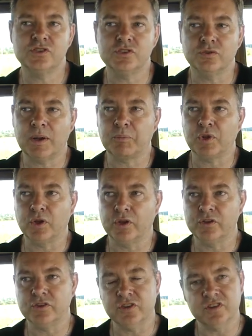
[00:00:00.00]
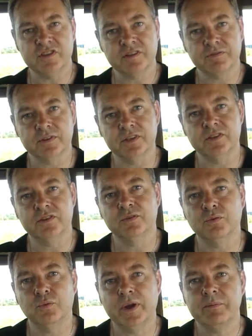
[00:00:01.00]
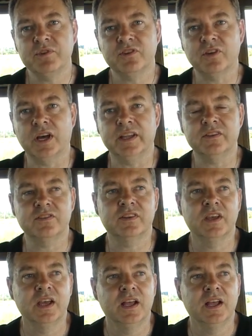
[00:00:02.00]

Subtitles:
to upload to different websites?